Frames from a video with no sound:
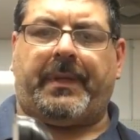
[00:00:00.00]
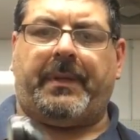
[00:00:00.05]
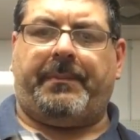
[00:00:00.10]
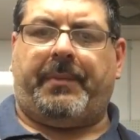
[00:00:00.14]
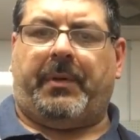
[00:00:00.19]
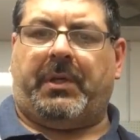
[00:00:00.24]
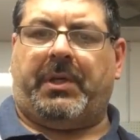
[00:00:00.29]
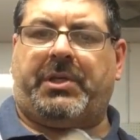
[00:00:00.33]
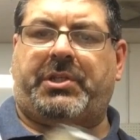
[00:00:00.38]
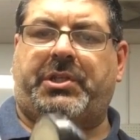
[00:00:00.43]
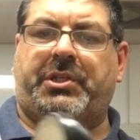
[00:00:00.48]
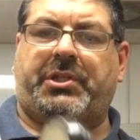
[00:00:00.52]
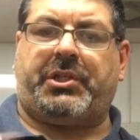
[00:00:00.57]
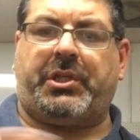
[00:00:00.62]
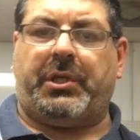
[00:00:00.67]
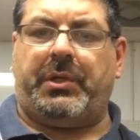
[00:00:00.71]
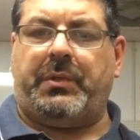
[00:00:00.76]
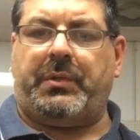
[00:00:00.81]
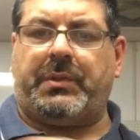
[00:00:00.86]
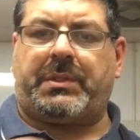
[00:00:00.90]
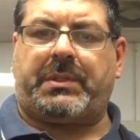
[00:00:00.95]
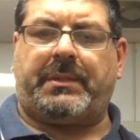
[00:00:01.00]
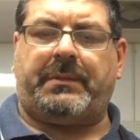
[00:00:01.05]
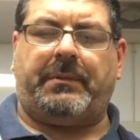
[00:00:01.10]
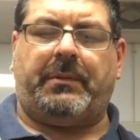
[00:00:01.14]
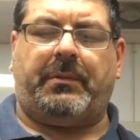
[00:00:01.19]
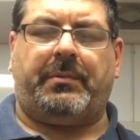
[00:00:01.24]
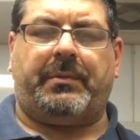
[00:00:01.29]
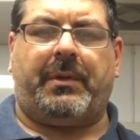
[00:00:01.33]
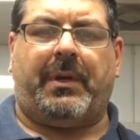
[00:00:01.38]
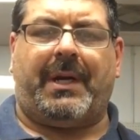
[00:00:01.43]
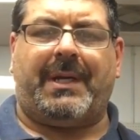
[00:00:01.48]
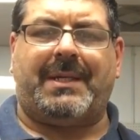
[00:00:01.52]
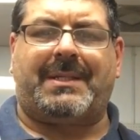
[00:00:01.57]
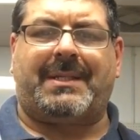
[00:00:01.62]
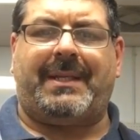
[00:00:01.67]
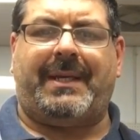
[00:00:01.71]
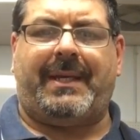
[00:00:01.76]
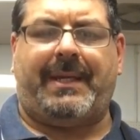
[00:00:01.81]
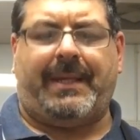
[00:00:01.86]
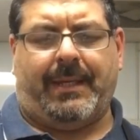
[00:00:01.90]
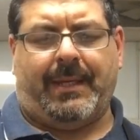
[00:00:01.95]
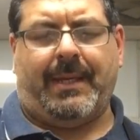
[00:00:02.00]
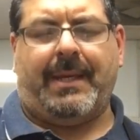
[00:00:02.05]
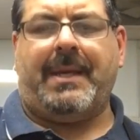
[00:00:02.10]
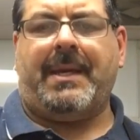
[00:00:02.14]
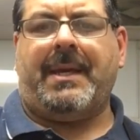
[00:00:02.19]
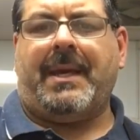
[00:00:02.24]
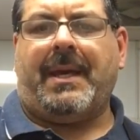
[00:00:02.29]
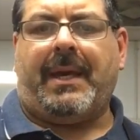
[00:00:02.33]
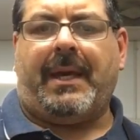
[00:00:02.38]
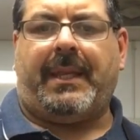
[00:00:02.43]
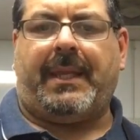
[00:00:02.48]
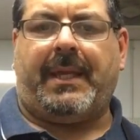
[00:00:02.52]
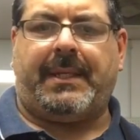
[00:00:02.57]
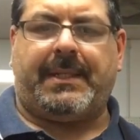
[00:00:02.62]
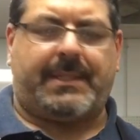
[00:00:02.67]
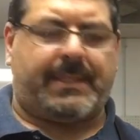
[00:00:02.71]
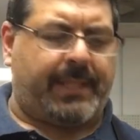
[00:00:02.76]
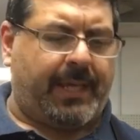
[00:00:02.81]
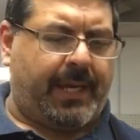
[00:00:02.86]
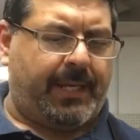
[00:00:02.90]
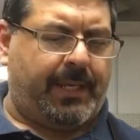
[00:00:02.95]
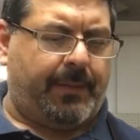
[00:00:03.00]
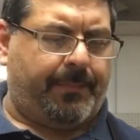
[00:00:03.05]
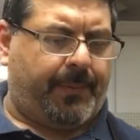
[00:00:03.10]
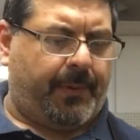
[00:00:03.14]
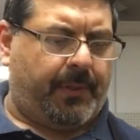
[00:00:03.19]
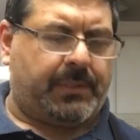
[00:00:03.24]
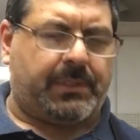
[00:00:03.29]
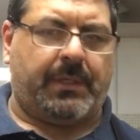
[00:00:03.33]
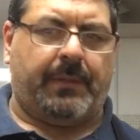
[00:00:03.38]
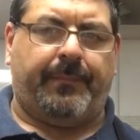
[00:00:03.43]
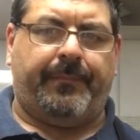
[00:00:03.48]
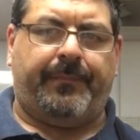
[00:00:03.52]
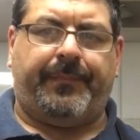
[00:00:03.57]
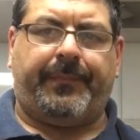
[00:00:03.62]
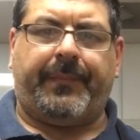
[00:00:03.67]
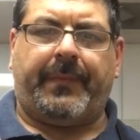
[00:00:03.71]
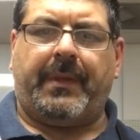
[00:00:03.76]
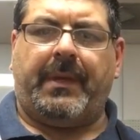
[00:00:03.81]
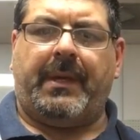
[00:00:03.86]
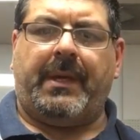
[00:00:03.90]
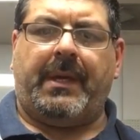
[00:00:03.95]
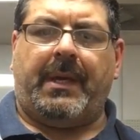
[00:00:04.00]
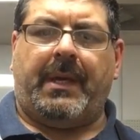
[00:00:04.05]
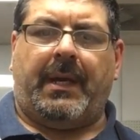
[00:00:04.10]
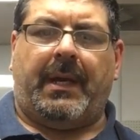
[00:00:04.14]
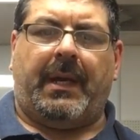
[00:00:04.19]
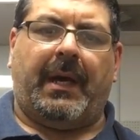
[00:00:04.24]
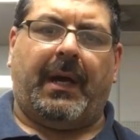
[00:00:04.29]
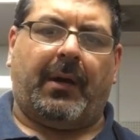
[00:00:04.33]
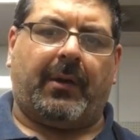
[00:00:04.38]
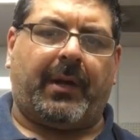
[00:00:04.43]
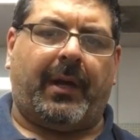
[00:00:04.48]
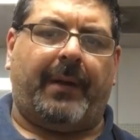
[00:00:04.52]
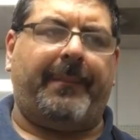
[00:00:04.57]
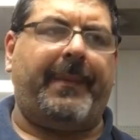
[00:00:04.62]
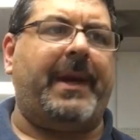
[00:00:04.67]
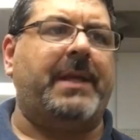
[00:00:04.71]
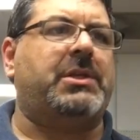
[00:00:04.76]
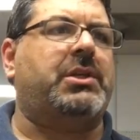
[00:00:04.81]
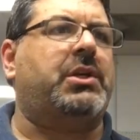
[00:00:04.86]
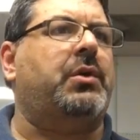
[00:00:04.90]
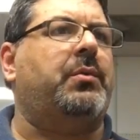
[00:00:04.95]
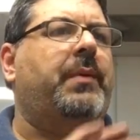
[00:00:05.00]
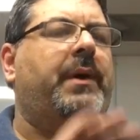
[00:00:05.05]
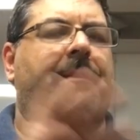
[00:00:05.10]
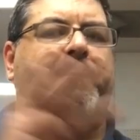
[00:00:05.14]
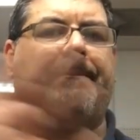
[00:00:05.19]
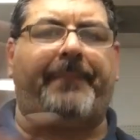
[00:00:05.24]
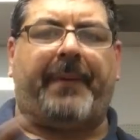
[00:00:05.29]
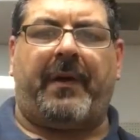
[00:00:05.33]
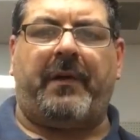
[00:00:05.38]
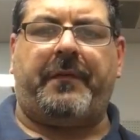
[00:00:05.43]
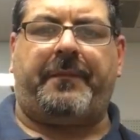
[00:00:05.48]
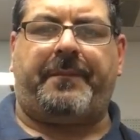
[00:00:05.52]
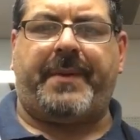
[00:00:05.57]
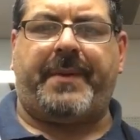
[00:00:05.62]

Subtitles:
polish the shoes all nicely and then stain the bottom. I'll come back to you when both